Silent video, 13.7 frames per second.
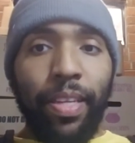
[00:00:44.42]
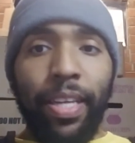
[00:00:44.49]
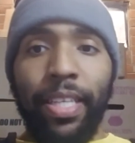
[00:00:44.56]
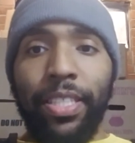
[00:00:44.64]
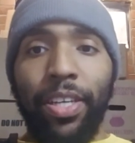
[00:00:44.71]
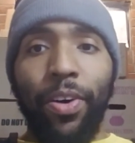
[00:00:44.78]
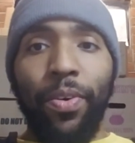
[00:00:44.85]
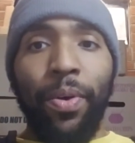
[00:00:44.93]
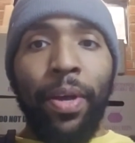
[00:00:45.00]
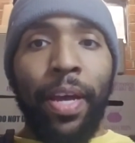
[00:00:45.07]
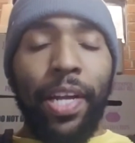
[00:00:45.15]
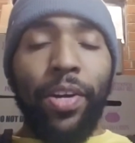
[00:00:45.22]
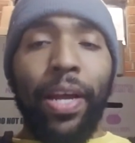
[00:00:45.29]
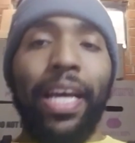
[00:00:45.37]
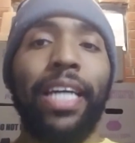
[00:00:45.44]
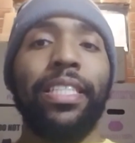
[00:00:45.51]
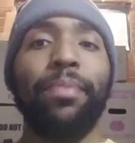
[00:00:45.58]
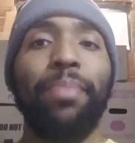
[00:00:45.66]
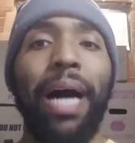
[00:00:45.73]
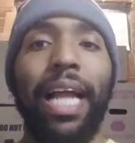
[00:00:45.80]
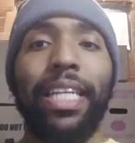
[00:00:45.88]
So, you know, he
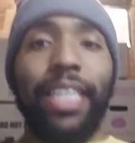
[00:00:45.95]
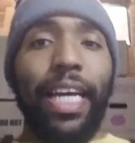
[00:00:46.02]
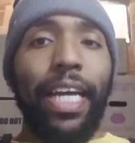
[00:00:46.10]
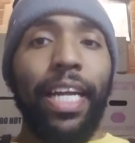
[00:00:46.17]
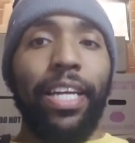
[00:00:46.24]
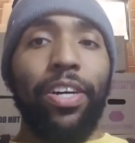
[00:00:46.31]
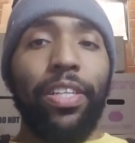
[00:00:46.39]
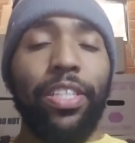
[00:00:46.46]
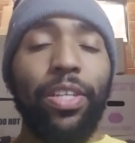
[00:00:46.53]
hasn't polished that. He's going to